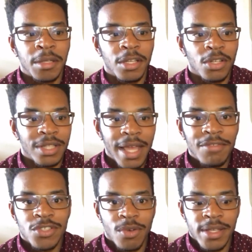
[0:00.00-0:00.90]

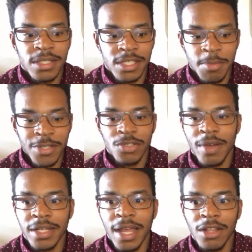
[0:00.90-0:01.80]
life is crazy, especially
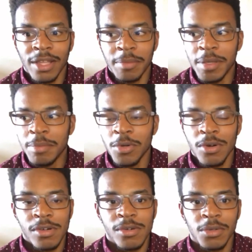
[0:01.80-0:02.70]
right now. Like,
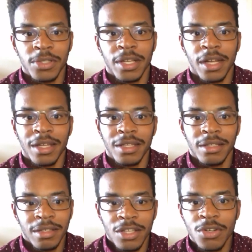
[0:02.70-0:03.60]
people
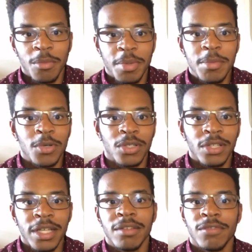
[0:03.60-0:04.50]
are
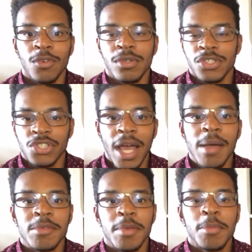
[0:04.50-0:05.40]
looking for
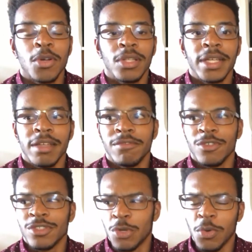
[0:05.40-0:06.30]
jobs, people are looking
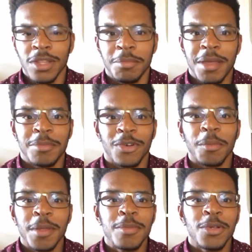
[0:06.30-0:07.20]
for toilet paper,
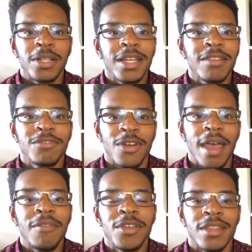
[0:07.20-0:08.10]
people are looking for
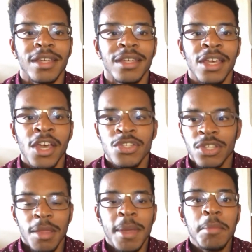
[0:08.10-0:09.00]
everything. So
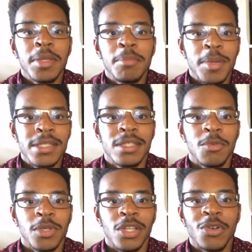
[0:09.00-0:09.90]
they may be busy
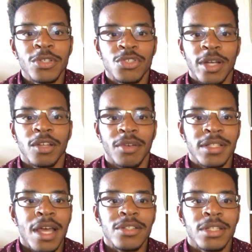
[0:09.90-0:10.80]
when you're trying to
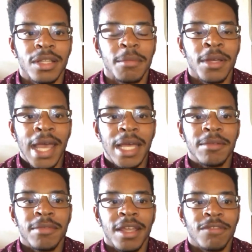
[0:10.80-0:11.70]
reach out to them.
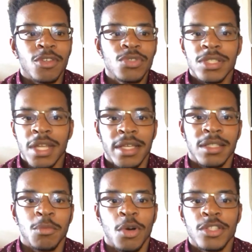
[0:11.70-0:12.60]
And if you just text
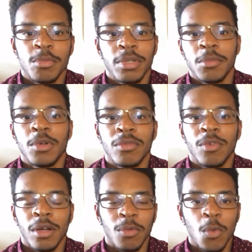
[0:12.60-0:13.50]
them once or put them on
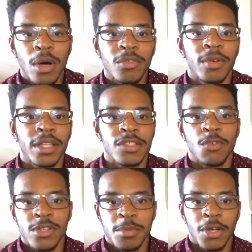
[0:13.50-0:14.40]
one ringless
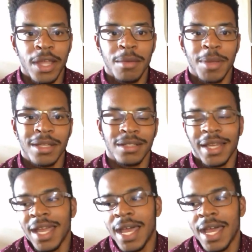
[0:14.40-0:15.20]
voicemail campaign, you're like,